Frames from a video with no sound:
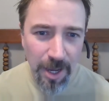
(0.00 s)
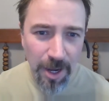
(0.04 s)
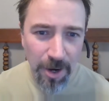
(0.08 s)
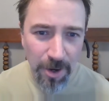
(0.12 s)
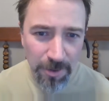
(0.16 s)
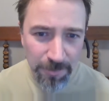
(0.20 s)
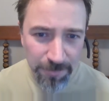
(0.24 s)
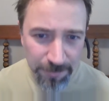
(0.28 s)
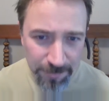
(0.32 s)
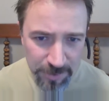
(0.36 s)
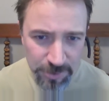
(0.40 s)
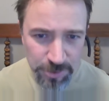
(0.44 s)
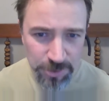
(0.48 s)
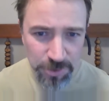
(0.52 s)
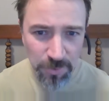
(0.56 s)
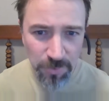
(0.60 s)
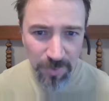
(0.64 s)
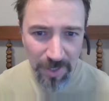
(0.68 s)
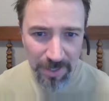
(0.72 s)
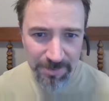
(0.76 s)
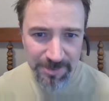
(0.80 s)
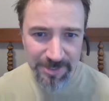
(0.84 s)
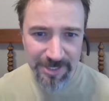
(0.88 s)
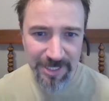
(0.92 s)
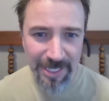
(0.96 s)
our official
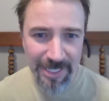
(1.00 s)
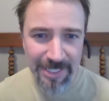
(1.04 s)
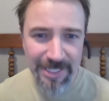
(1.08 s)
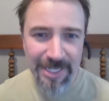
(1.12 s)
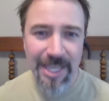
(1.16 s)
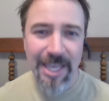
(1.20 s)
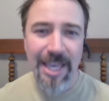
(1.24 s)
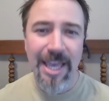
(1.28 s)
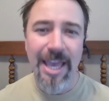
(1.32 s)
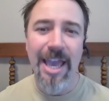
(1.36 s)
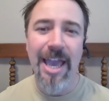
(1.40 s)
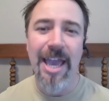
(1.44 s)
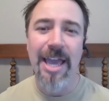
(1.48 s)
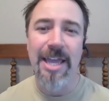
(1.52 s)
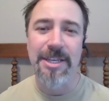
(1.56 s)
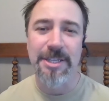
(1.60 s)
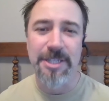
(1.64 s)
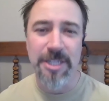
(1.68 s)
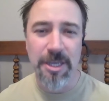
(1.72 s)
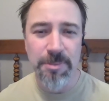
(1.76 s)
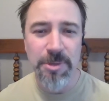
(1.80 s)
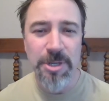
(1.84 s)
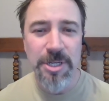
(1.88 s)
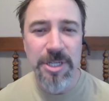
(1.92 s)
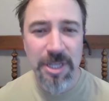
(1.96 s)
website at
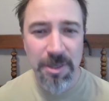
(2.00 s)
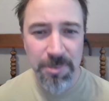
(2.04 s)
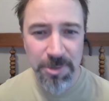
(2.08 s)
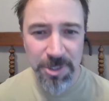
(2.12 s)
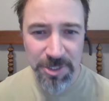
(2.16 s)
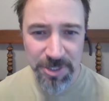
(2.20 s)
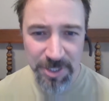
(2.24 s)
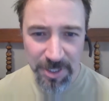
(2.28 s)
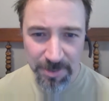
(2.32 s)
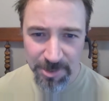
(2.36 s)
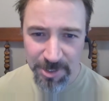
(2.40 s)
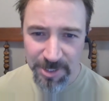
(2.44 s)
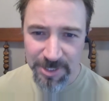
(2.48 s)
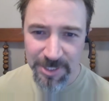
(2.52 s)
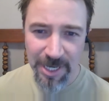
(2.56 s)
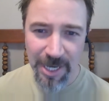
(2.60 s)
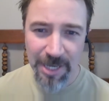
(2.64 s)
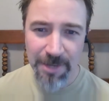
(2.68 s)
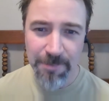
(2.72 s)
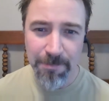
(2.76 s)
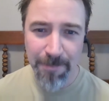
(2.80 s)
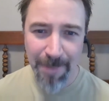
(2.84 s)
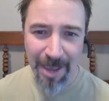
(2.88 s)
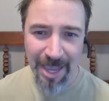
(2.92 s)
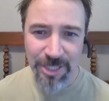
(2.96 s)

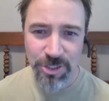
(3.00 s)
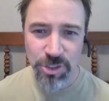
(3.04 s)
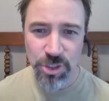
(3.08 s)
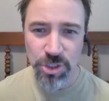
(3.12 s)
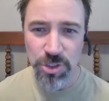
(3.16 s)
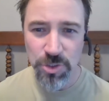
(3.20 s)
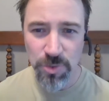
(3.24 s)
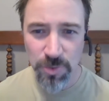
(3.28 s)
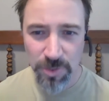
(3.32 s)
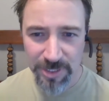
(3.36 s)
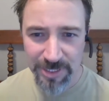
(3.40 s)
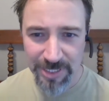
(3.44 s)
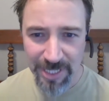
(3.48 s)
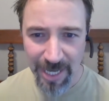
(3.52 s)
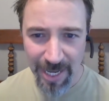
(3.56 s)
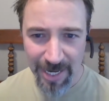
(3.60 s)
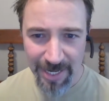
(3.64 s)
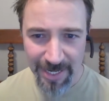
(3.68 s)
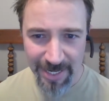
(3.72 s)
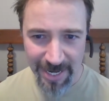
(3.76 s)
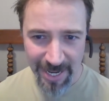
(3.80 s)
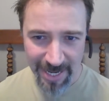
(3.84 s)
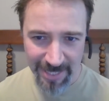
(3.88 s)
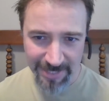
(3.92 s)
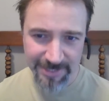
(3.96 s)

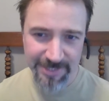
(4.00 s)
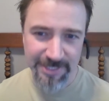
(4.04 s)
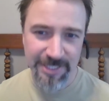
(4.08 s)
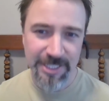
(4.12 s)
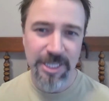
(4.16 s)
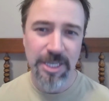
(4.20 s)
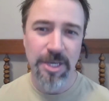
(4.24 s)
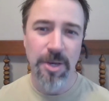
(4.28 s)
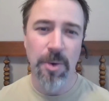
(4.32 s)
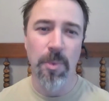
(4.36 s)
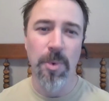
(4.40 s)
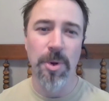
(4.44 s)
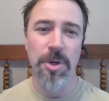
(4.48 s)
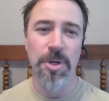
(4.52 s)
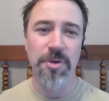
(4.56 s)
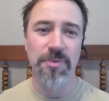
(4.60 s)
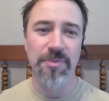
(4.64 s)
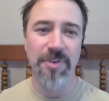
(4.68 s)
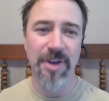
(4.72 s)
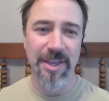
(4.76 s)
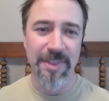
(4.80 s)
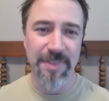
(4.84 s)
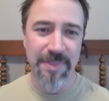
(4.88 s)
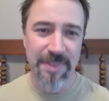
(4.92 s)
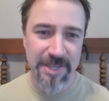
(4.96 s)
www.mattshore.net, where you'll
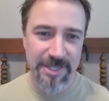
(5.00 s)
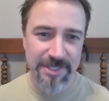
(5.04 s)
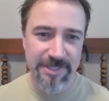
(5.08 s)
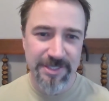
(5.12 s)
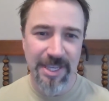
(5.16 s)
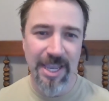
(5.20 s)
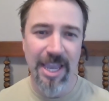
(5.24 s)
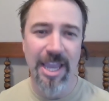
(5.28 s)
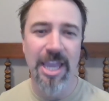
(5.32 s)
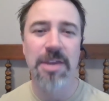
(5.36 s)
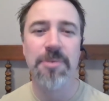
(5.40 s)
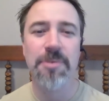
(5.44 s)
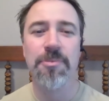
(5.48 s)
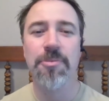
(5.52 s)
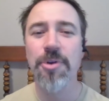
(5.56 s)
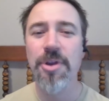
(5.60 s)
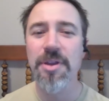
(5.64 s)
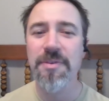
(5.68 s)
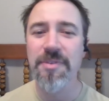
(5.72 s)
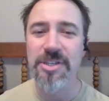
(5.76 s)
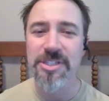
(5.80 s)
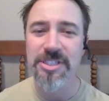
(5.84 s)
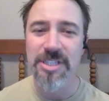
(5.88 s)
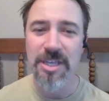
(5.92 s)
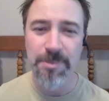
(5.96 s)
find this and
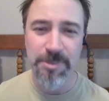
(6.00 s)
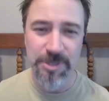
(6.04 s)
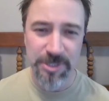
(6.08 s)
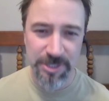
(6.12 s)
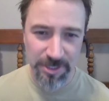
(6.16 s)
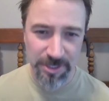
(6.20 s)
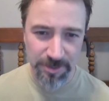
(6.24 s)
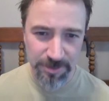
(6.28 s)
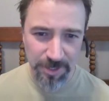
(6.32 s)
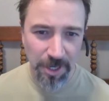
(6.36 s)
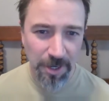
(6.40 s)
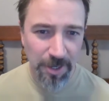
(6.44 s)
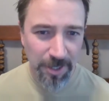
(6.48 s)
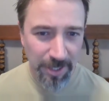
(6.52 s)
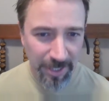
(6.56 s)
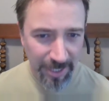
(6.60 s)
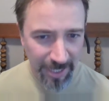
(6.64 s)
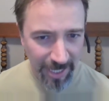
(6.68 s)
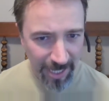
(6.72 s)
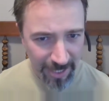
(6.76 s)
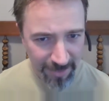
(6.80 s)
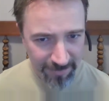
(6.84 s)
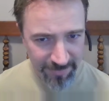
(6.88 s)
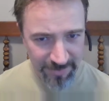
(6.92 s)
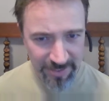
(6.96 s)
previous episodes
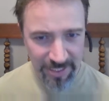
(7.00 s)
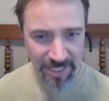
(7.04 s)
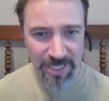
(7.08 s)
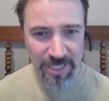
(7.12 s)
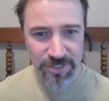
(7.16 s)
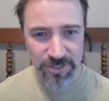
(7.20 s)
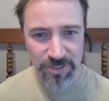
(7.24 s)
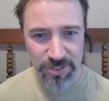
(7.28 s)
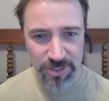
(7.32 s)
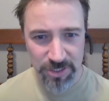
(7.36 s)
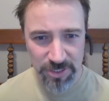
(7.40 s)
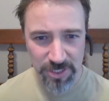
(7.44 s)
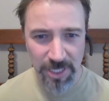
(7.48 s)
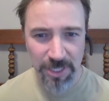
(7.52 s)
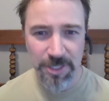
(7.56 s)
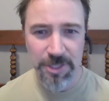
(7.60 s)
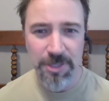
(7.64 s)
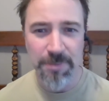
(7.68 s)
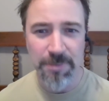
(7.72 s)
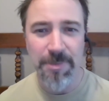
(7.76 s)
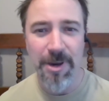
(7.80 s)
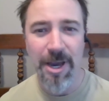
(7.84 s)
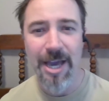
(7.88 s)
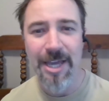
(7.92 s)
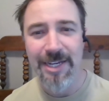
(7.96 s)
archived. Just click on
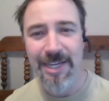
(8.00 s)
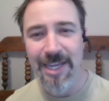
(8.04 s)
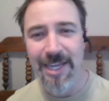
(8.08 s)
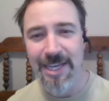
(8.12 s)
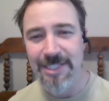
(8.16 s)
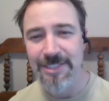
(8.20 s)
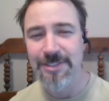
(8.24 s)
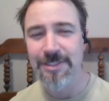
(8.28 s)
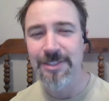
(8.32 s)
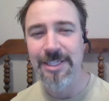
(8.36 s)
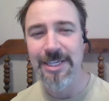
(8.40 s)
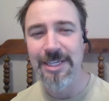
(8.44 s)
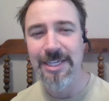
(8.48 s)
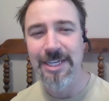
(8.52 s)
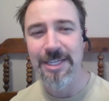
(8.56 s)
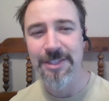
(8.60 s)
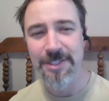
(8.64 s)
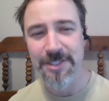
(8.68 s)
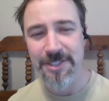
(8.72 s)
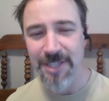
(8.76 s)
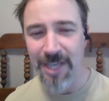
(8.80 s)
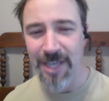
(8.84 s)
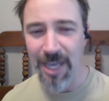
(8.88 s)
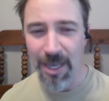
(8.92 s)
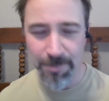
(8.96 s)
the podcast link at
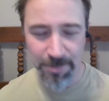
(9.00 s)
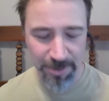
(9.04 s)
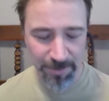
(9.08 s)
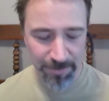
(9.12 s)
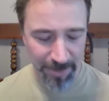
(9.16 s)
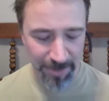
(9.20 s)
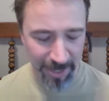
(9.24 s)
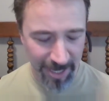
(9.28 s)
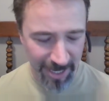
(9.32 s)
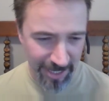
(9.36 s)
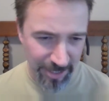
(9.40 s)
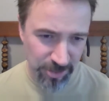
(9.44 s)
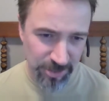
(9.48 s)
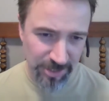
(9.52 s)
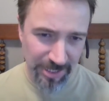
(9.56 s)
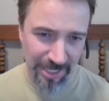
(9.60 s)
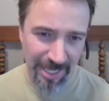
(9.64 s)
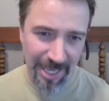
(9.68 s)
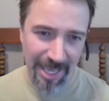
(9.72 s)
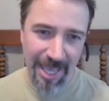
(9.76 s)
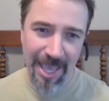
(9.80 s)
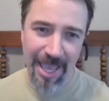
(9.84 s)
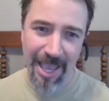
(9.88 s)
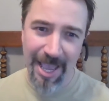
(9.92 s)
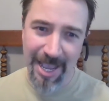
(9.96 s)
the top of the page.
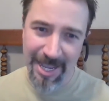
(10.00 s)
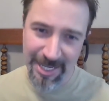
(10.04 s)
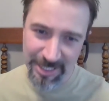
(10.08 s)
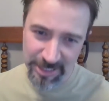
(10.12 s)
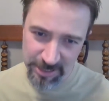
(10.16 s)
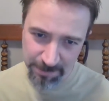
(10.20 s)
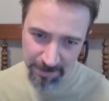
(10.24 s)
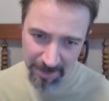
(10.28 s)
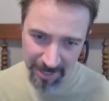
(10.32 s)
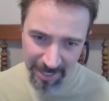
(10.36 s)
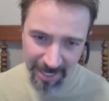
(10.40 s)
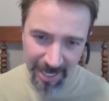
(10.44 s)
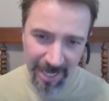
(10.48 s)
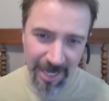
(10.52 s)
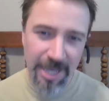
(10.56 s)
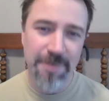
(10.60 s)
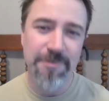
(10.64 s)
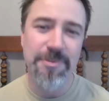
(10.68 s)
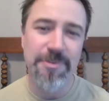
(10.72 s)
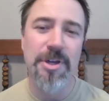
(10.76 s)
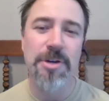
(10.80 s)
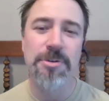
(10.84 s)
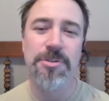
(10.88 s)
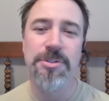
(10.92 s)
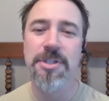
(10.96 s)
And speaking
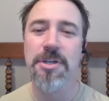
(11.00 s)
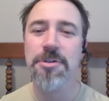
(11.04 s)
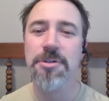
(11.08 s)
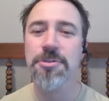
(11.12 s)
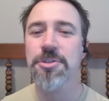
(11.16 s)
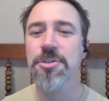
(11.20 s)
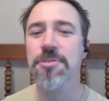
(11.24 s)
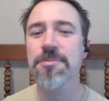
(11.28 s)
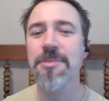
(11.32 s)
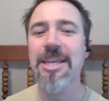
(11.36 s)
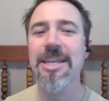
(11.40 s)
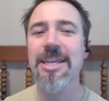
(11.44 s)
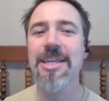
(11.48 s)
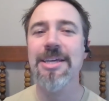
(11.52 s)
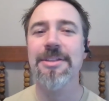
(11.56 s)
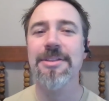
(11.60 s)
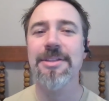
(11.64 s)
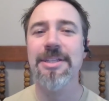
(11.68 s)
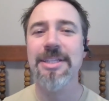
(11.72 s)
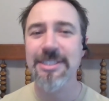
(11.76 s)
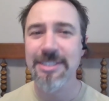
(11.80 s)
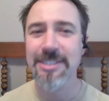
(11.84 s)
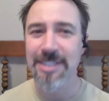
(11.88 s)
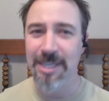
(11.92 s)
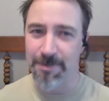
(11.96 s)
of those social media
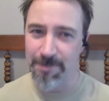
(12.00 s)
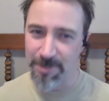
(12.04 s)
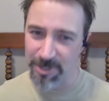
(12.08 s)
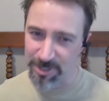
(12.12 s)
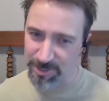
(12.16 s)
links I